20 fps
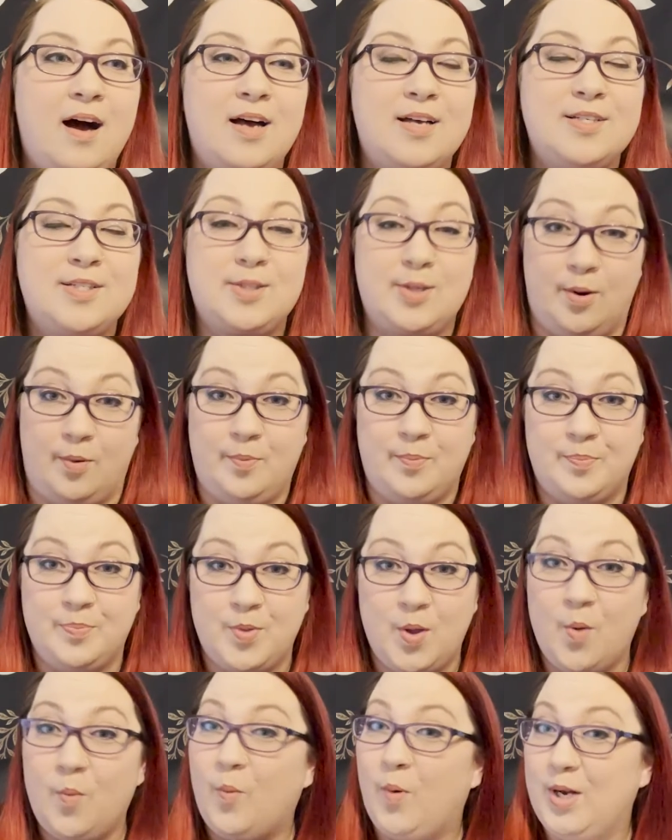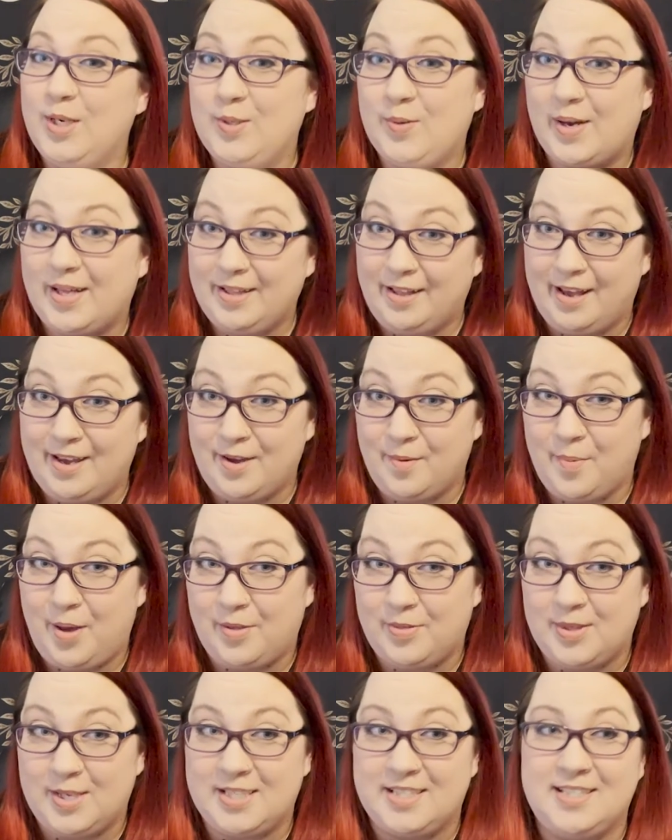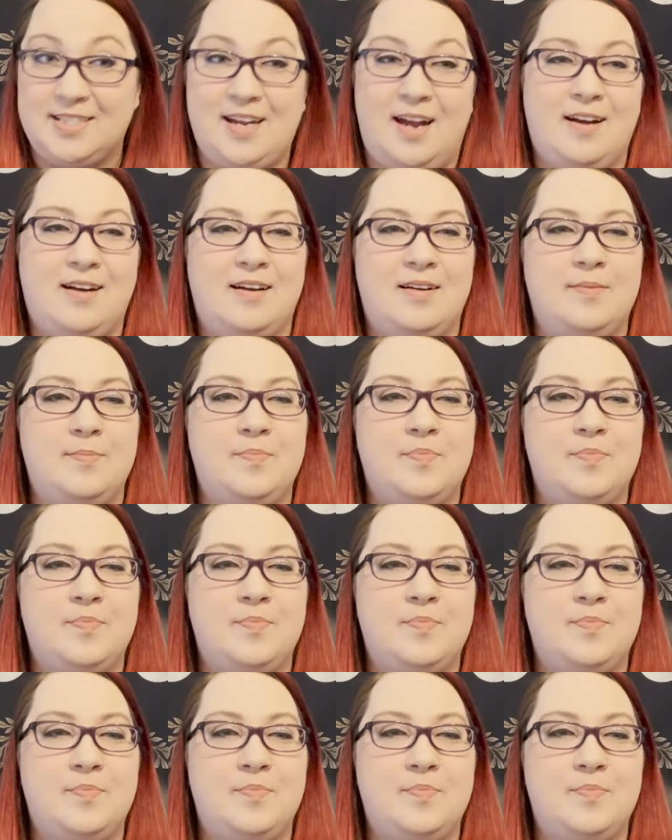So, what do I like about this deck?